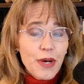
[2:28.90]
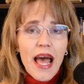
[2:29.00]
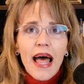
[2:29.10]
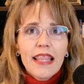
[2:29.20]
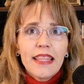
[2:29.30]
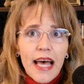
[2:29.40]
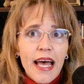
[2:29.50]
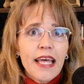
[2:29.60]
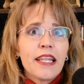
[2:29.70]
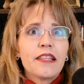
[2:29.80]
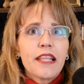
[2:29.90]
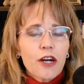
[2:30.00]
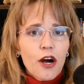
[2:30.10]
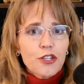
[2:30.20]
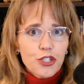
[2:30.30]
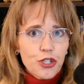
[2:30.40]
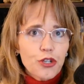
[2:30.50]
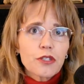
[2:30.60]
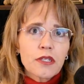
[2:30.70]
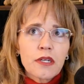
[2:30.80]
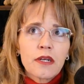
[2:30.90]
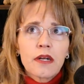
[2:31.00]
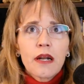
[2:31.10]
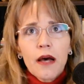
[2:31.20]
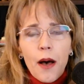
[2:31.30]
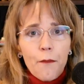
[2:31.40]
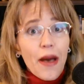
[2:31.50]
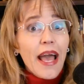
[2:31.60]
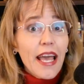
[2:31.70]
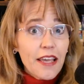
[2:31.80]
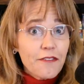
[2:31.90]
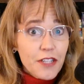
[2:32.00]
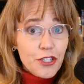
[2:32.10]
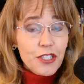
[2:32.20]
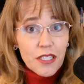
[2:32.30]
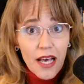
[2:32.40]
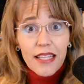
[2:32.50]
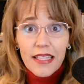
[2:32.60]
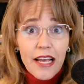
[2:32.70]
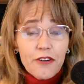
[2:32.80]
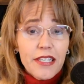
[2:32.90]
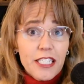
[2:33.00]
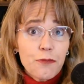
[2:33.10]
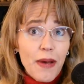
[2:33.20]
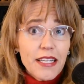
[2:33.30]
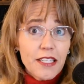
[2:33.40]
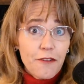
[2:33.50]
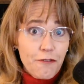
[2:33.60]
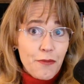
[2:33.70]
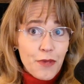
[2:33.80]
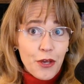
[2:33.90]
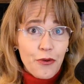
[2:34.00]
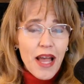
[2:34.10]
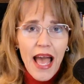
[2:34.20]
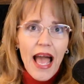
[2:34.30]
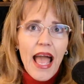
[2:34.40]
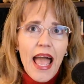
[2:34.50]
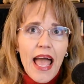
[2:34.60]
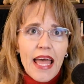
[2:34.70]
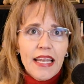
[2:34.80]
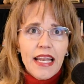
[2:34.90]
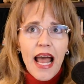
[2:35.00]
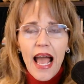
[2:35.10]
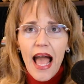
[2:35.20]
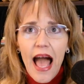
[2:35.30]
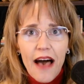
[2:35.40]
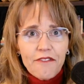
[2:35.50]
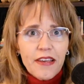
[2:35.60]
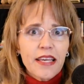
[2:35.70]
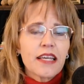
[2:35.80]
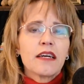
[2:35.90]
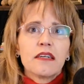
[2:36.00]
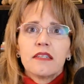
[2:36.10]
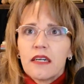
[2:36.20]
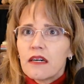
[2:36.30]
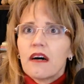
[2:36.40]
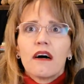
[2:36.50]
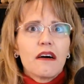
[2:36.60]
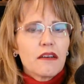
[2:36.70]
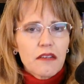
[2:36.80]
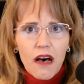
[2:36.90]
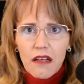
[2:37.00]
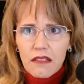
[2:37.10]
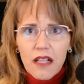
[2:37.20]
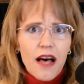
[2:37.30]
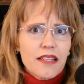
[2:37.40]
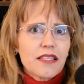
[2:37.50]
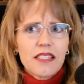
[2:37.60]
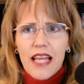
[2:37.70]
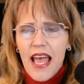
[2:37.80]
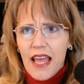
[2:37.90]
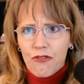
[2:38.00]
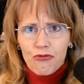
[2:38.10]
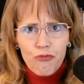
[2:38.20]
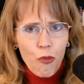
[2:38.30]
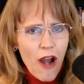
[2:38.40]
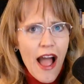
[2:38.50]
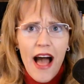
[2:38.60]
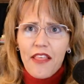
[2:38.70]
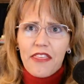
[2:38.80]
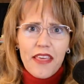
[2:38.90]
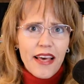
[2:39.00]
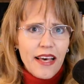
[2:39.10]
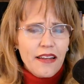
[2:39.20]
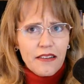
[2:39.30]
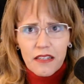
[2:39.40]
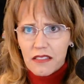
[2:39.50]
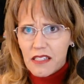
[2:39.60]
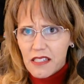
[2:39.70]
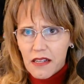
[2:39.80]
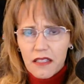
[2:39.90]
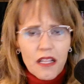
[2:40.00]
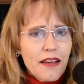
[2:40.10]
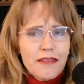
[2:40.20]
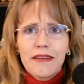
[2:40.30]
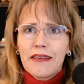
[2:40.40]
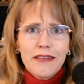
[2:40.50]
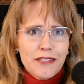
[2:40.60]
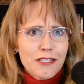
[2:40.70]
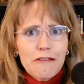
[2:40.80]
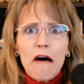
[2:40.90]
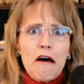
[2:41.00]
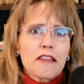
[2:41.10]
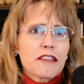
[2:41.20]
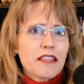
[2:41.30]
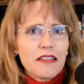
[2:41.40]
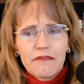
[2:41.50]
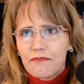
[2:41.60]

then there are certain behaviors that are expected from you. And having lust and wrath and gluttony and sloth and